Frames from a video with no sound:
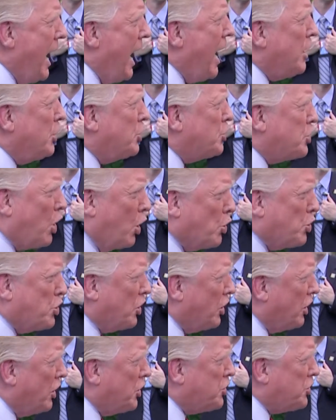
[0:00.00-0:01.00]
a
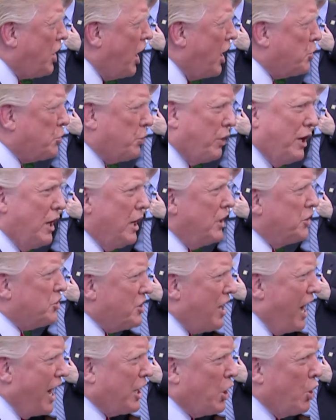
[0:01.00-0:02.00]
socialist country.
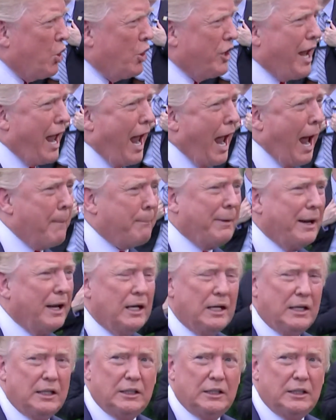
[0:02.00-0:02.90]
It's not going to happen.